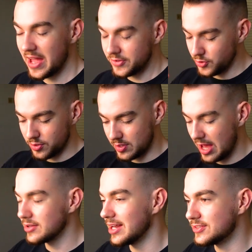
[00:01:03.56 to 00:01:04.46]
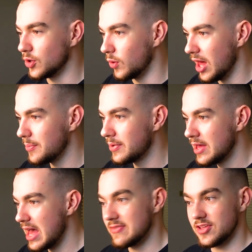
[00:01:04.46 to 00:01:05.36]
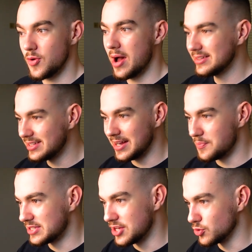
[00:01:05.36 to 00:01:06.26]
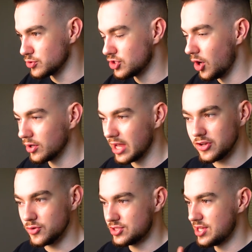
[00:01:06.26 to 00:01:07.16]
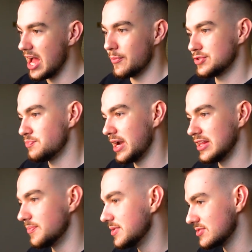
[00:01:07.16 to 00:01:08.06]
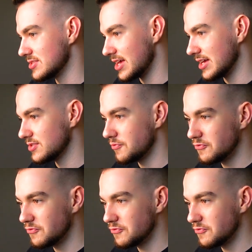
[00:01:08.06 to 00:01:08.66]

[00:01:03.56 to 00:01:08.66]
And you can calculate it all up and then you add in any potential stock and you see how much money the business has.